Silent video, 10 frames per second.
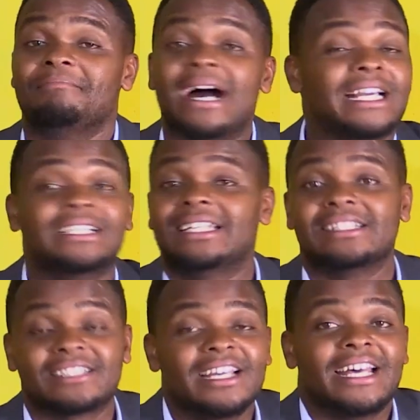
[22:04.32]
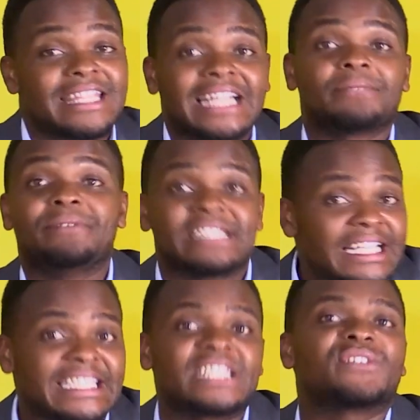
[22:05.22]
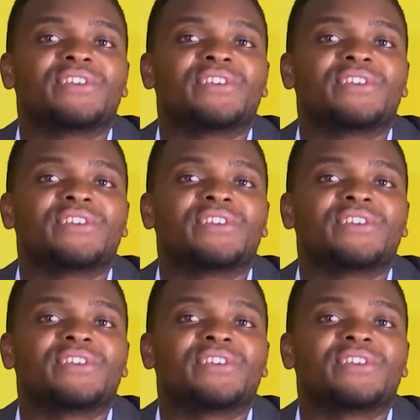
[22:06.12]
my goodness, that business is